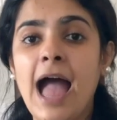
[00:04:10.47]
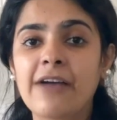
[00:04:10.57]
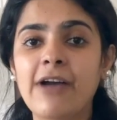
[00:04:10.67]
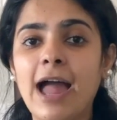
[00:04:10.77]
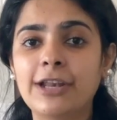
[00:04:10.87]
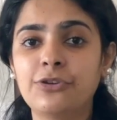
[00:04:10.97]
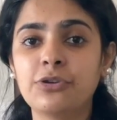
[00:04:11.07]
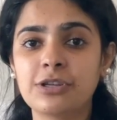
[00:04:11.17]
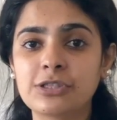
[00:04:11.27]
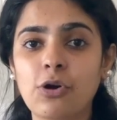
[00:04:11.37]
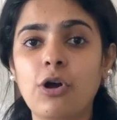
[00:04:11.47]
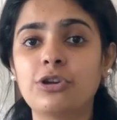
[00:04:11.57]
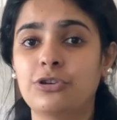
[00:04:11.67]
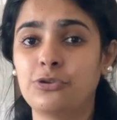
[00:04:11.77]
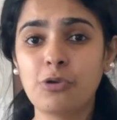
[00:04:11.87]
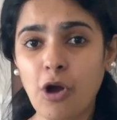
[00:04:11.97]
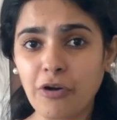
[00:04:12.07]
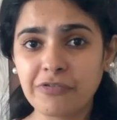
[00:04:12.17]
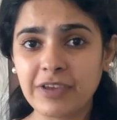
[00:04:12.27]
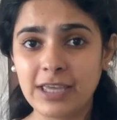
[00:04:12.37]
have had to resort to
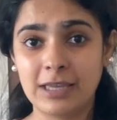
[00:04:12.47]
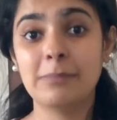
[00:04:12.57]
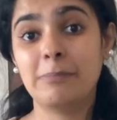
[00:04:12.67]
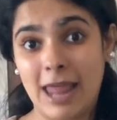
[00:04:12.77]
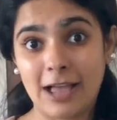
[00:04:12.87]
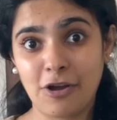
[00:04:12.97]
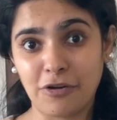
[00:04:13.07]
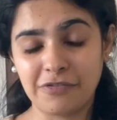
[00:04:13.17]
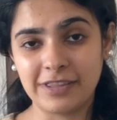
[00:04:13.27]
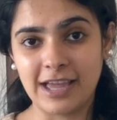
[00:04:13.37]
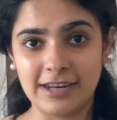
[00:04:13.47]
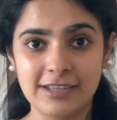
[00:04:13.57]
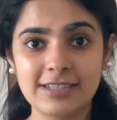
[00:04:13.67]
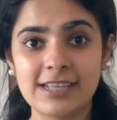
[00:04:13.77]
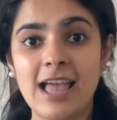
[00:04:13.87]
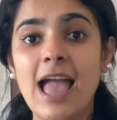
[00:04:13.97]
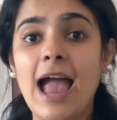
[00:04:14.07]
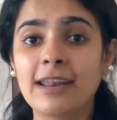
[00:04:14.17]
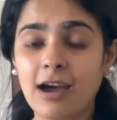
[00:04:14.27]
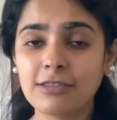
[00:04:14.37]
coffee, black coffee that is,
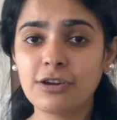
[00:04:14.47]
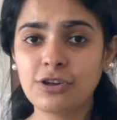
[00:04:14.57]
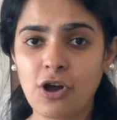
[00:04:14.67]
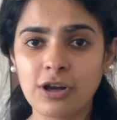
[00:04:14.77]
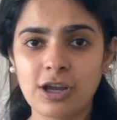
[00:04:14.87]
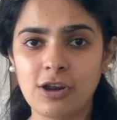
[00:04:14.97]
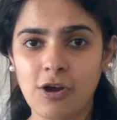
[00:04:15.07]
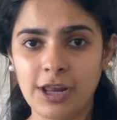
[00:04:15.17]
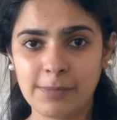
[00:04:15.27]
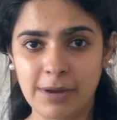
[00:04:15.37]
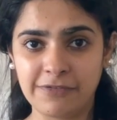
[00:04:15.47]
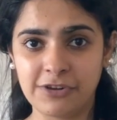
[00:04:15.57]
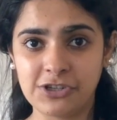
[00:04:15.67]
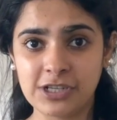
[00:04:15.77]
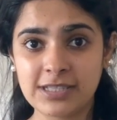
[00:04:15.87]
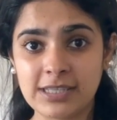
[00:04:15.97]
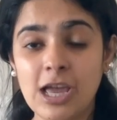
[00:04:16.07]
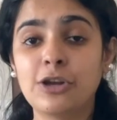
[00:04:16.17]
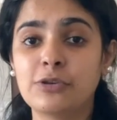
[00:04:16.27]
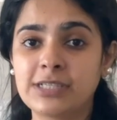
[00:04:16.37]
and other non-caloric beverages
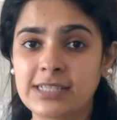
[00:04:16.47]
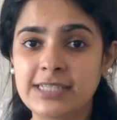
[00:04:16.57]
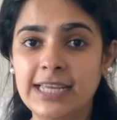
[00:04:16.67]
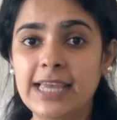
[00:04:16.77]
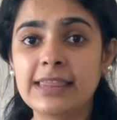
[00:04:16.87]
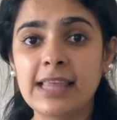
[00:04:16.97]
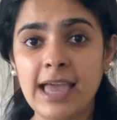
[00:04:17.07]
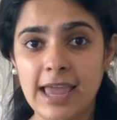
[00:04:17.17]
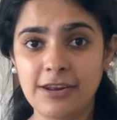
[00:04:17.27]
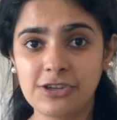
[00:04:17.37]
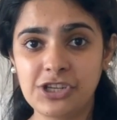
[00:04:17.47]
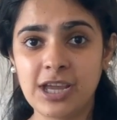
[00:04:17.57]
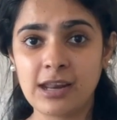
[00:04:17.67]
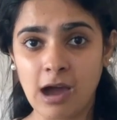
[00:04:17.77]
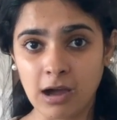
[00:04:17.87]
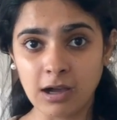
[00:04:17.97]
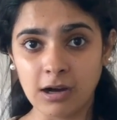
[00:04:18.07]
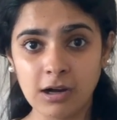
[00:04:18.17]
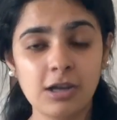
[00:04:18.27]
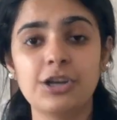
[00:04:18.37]
to sustain their energy and
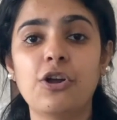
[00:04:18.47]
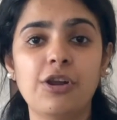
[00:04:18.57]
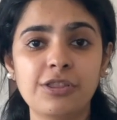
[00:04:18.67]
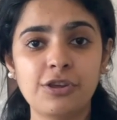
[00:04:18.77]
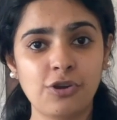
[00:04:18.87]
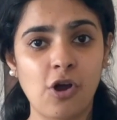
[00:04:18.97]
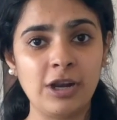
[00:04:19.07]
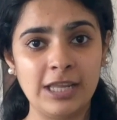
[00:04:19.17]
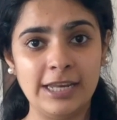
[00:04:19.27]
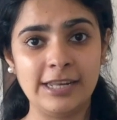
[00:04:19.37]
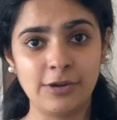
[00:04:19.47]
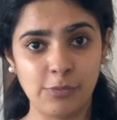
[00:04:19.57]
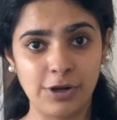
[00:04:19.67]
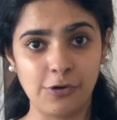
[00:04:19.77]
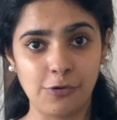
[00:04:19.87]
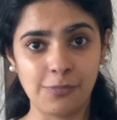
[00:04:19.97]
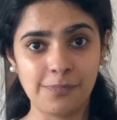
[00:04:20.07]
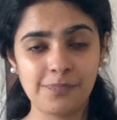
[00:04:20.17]
hunger during the non-eating window.